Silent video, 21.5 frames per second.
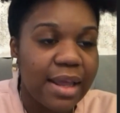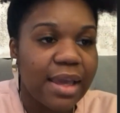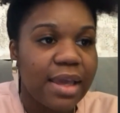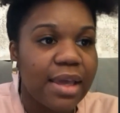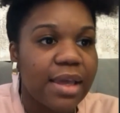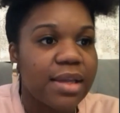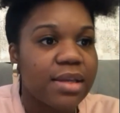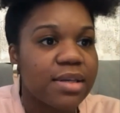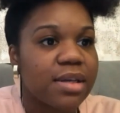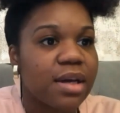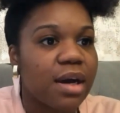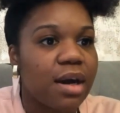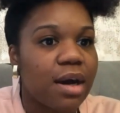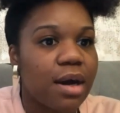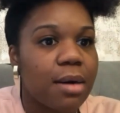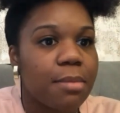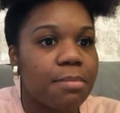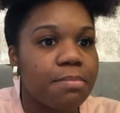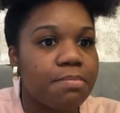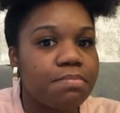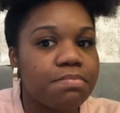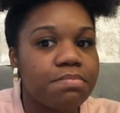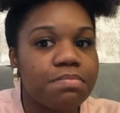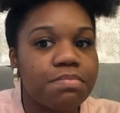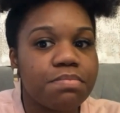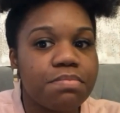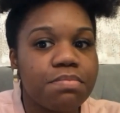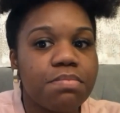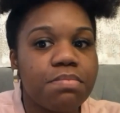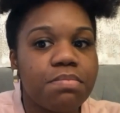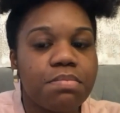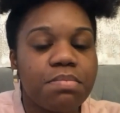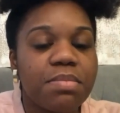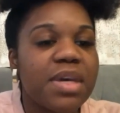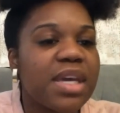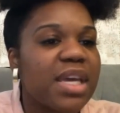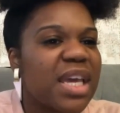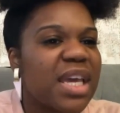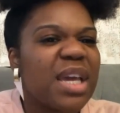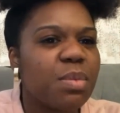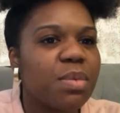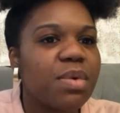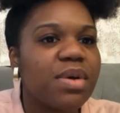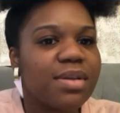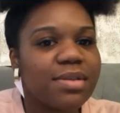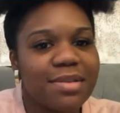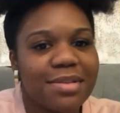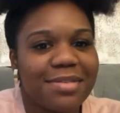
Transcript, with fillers: And um, it, it